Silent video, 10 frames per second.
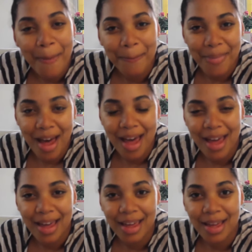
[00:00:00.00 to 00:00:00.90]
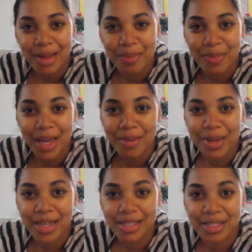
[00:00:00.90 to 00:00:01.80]
my
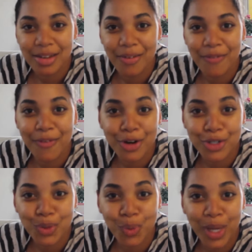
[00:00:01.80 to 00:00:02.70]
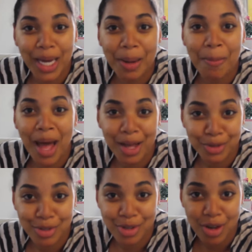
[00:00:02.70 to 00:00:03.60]
baby's first week
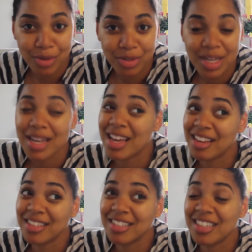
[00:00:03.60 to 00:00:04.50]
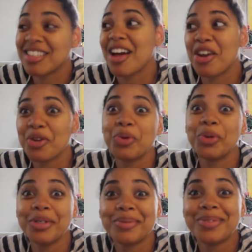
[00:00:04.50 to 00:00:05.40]
milestone. And it's kinda
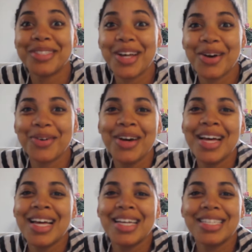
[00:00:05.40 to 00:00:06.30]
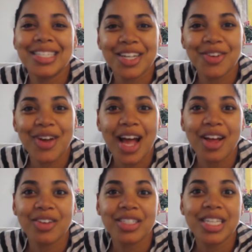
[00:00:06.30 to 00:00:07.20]
cool. So stick
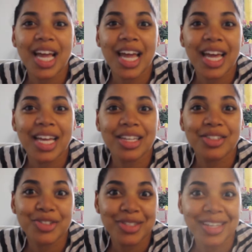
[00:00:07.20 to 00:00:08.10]
around and you'll